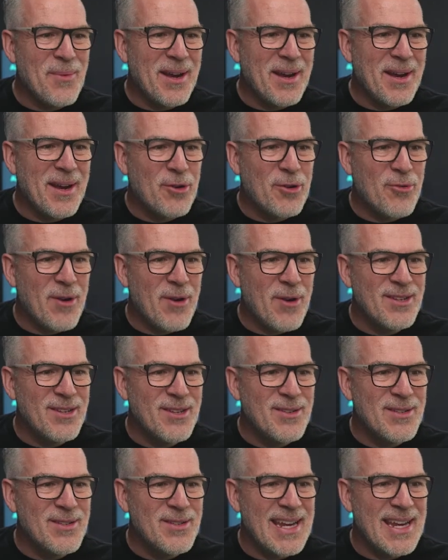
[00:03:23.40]
we're gonna create a
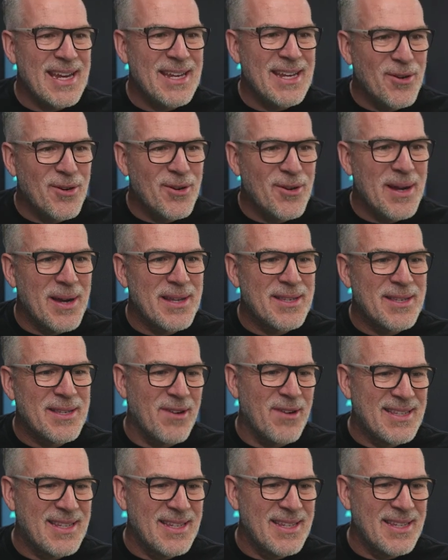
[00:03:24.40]
new scene, always
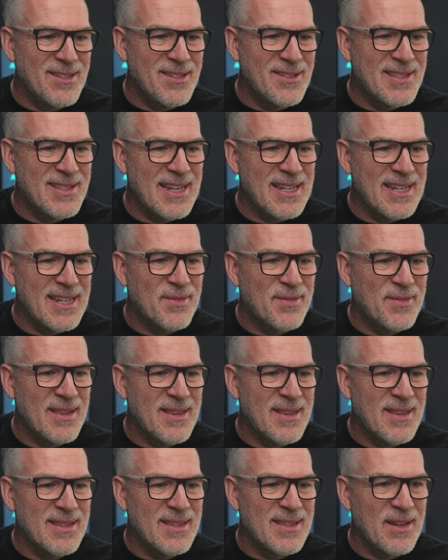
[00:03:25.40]
creating new scenes
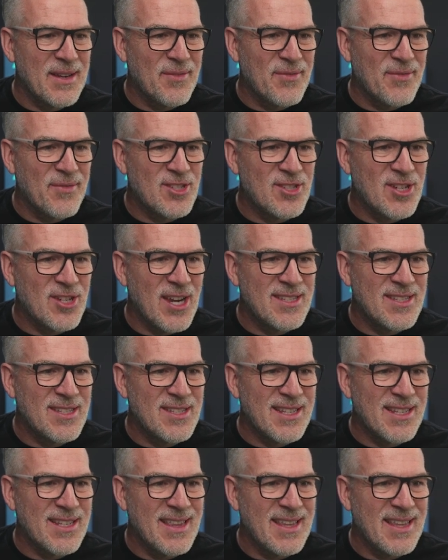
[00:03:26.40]
for different
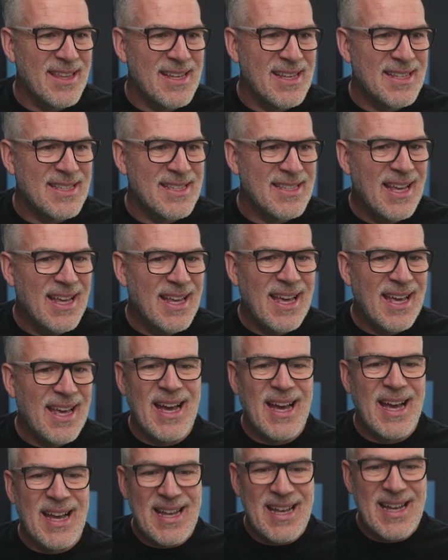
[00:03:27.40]
changes like this.
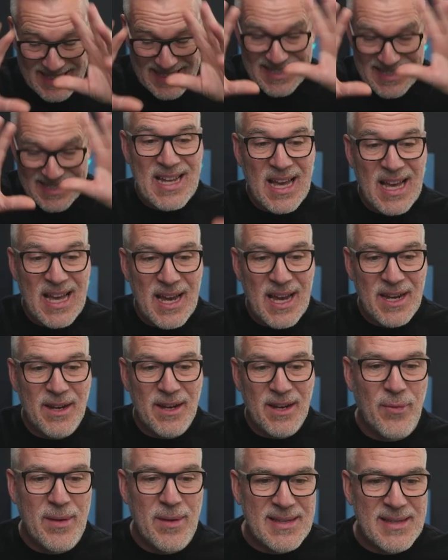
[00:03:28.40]
It's starting
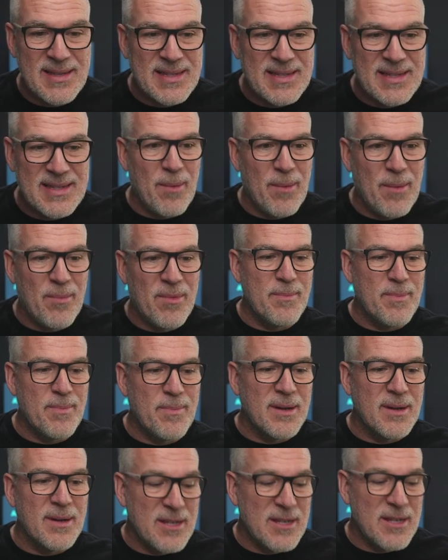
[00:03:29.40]
off with this camera at the
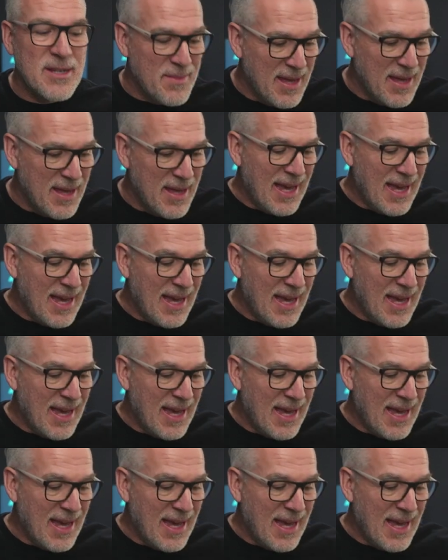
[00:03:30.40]
bottom.